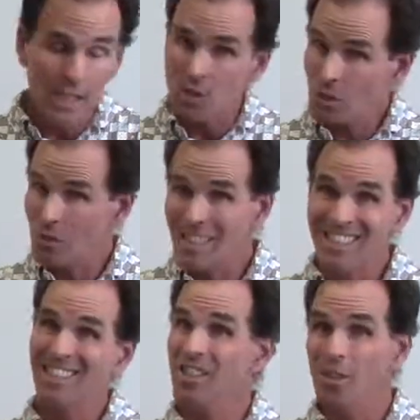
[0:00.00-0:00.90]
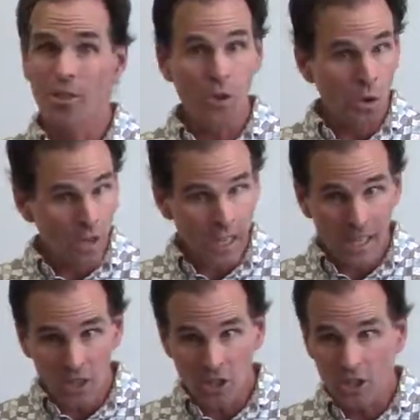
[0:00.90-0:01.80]
So this is a thorny
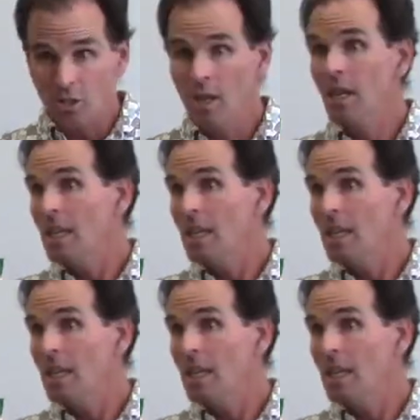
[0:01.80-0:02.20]
issue,